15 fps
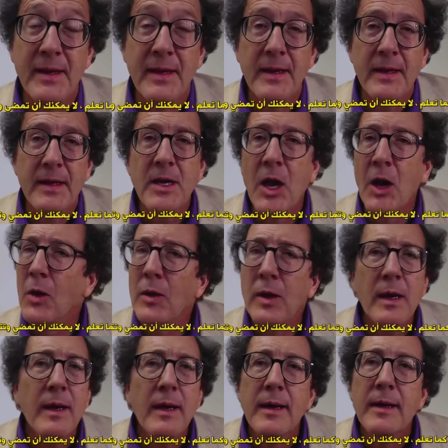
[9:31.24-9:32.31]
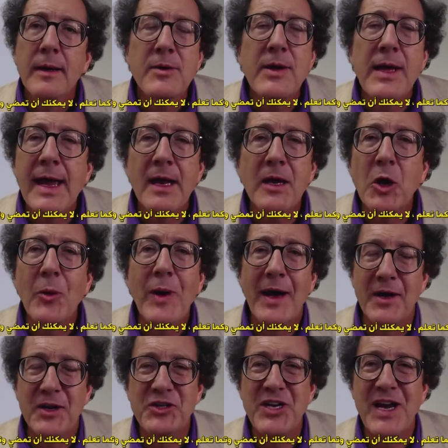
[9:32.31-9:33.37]
You can't go out
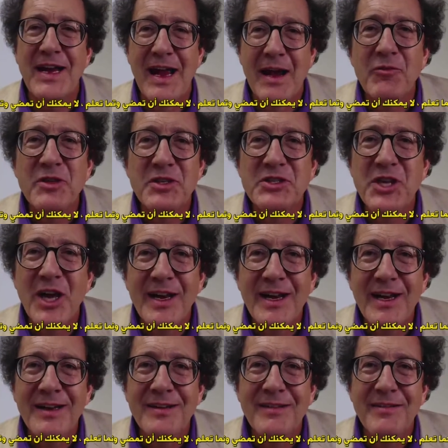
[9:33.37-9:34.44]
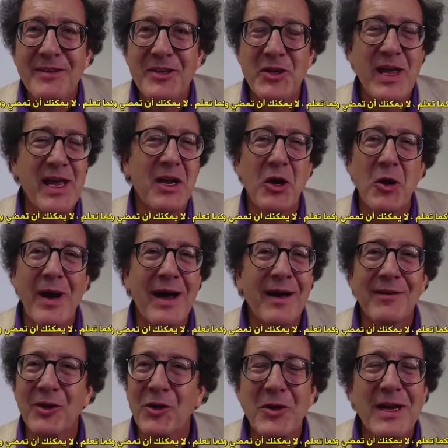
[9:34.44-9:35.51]
and check every study. You can't go out
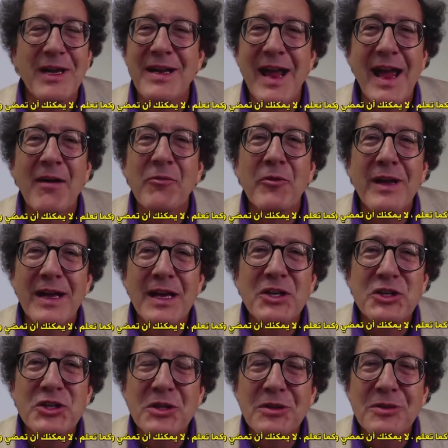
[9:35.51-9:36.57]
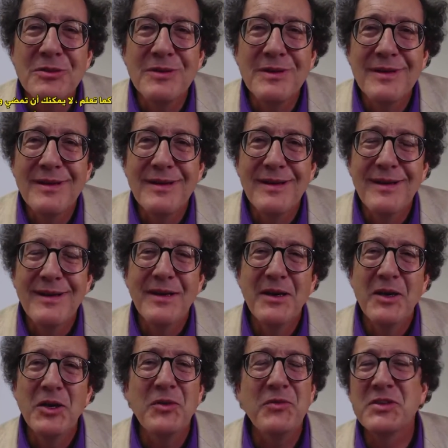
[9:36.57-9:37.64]
and look into every issue.
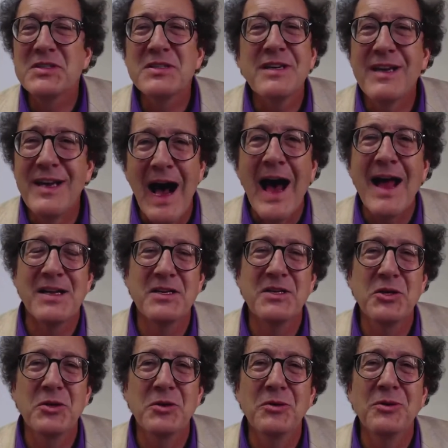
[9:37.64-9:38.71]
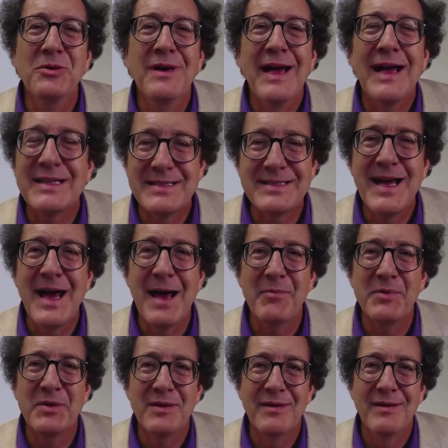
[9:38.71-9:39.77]
You've just got to
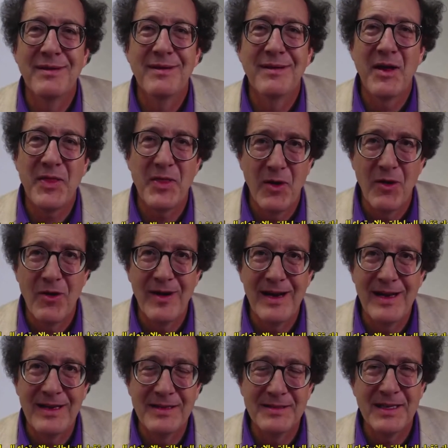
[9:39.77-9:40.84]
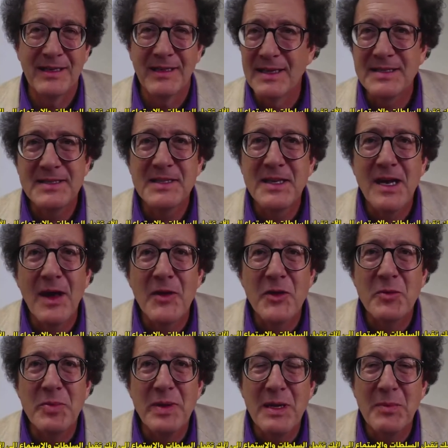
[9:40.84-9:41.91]
accept authorities and listen to other
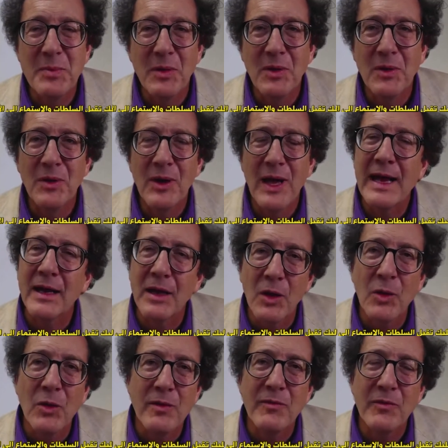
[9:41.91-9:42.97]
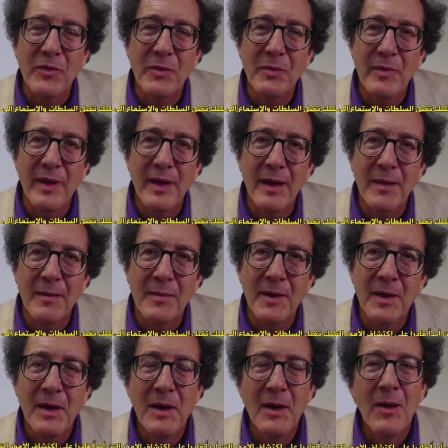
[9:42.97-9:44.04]
people and learn from them,
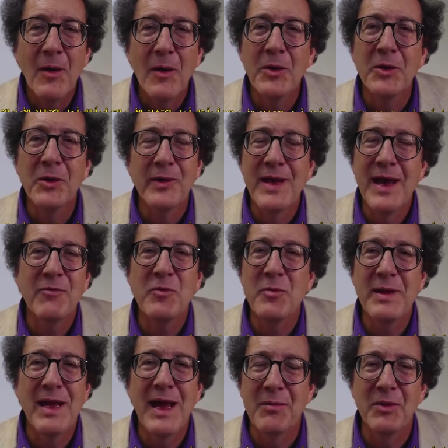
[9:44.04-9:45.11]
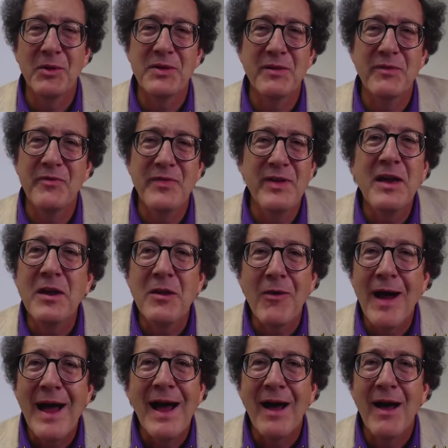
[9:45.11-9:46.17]
or you'll never be able to figure
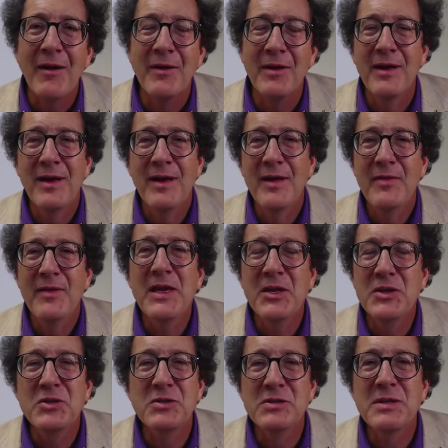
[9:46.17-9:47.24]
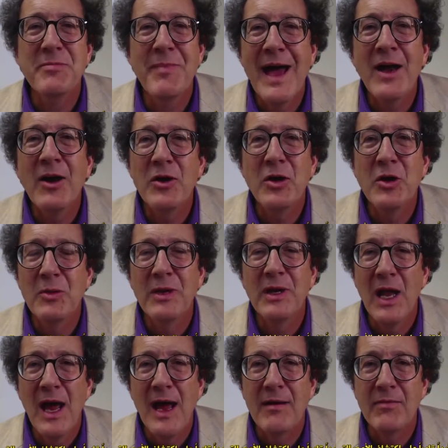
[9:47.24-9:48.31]
out the issues that matter to you in
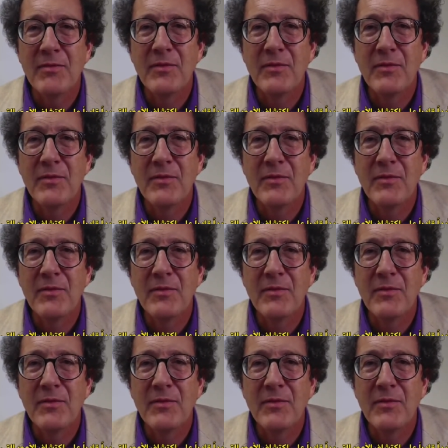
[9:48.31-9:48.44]
life.